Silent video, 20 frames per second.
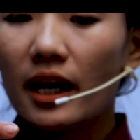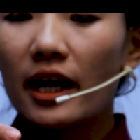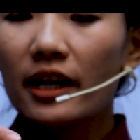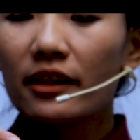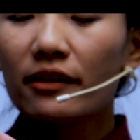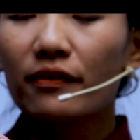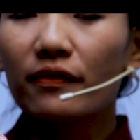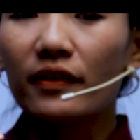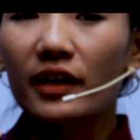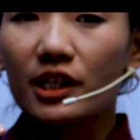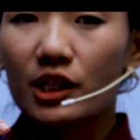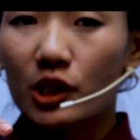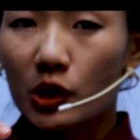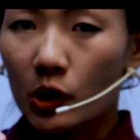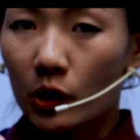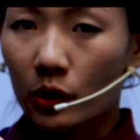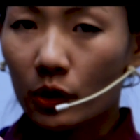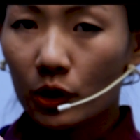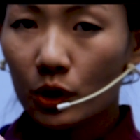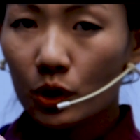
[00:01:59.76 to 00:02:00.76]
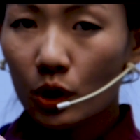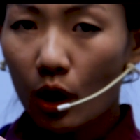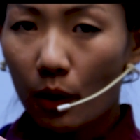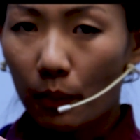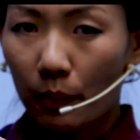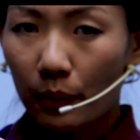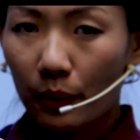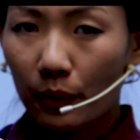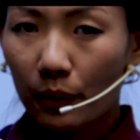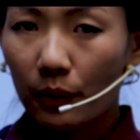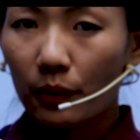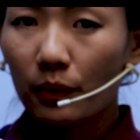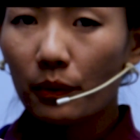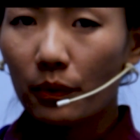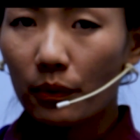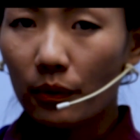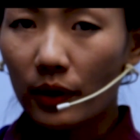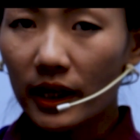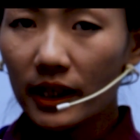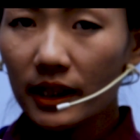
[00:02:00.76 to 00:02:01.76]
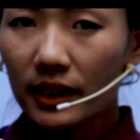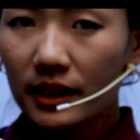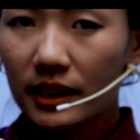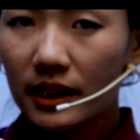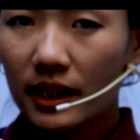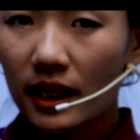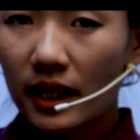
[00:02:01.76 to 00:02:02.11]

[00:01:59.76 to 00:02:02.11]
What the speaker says: and the faces on the top, right?